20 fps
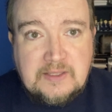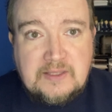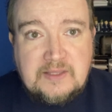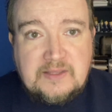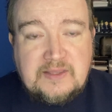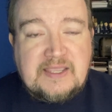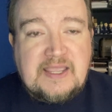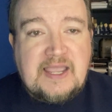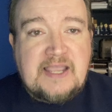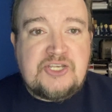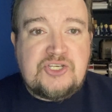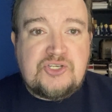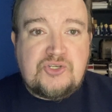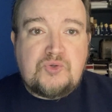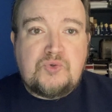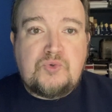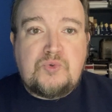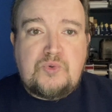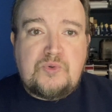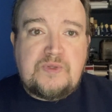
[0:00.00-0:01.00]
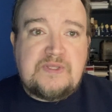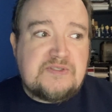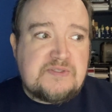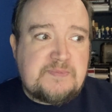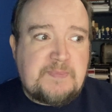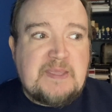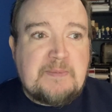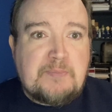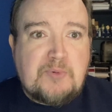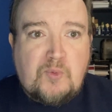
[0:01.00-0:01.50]
Like, I knew who these
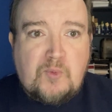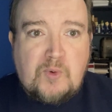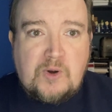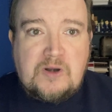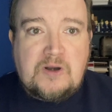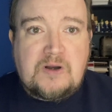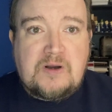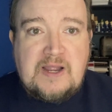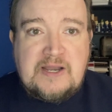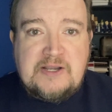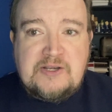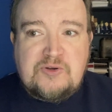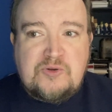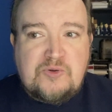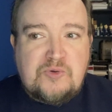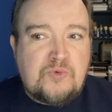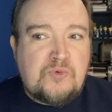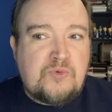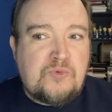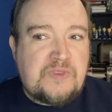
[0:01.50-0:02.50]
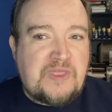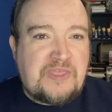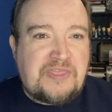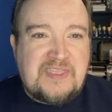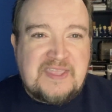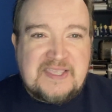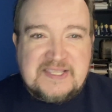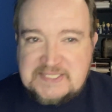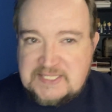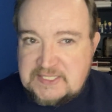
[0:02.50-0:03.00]
people were. I knew the
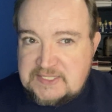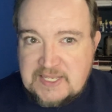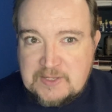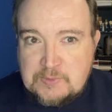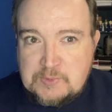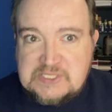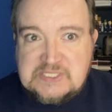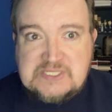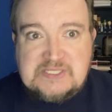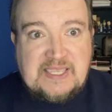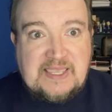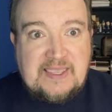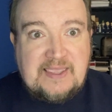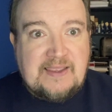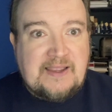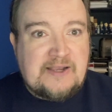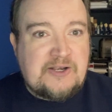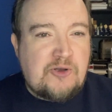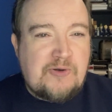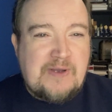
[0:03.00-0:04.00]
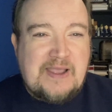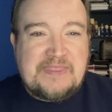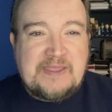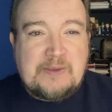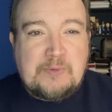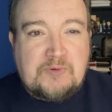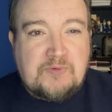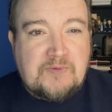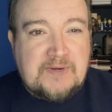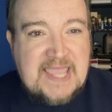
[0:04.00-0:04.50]
things that they would say. I know how they
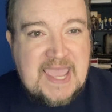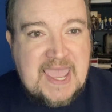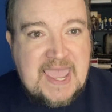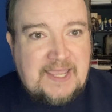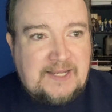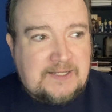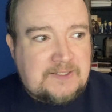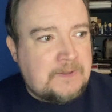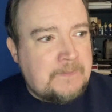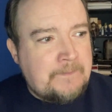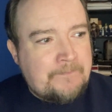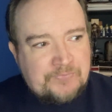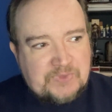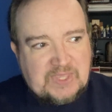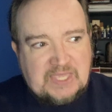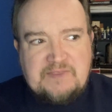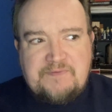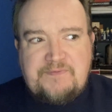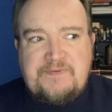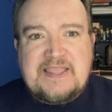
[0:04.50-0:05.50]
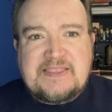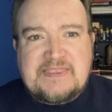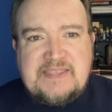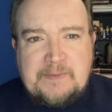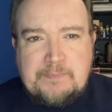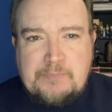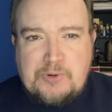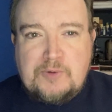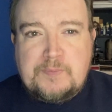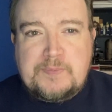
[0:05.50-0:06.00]
would react. And the fact that I
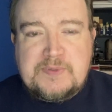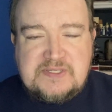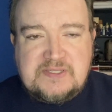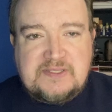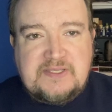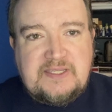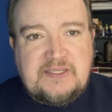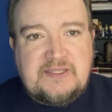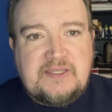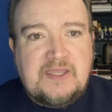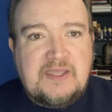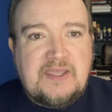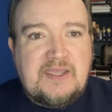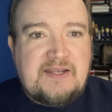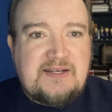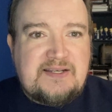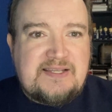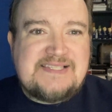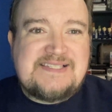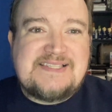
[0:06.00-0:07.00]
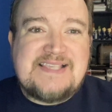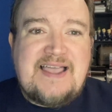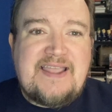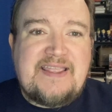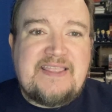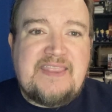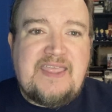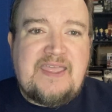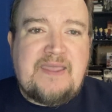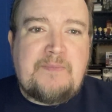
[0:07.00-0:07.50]
purposely
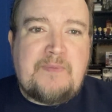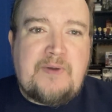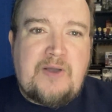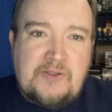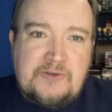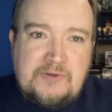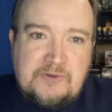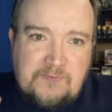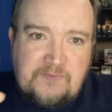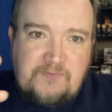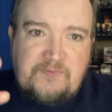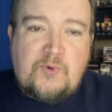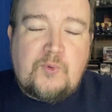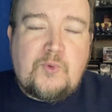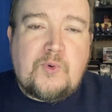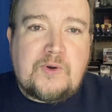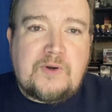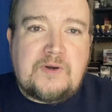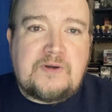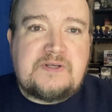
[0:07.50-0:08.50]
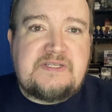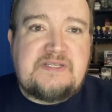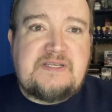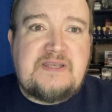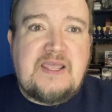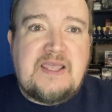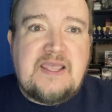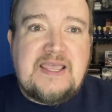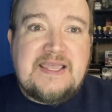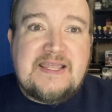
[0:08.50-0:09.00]
designed them under 4
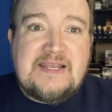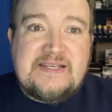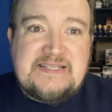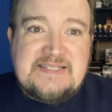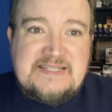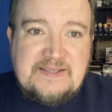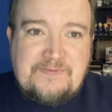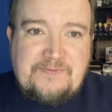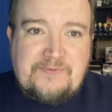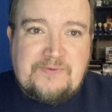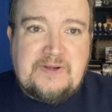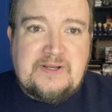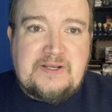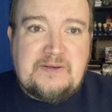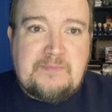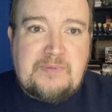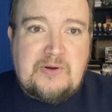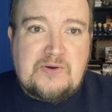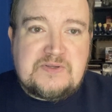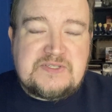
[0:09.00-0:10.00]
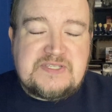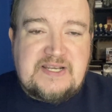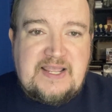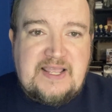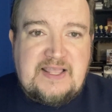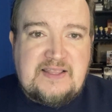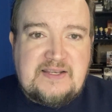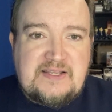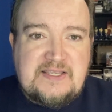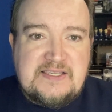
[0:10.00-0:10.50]
different
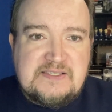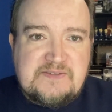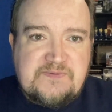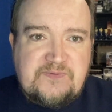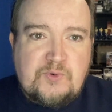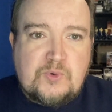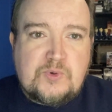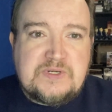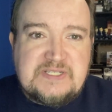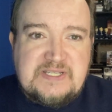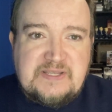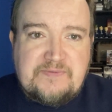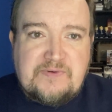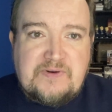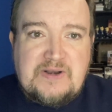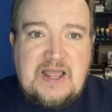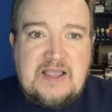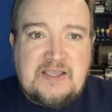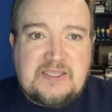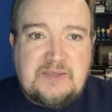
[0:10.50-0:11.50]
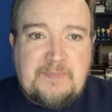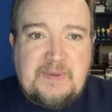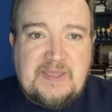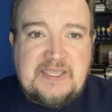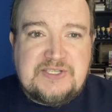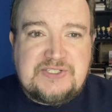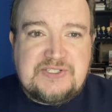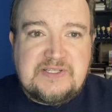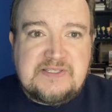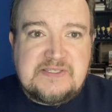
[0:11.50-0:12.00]
personalities, 4 different
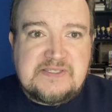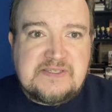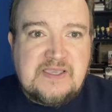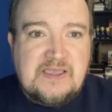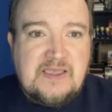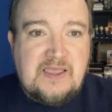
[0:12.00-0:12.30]
occupations,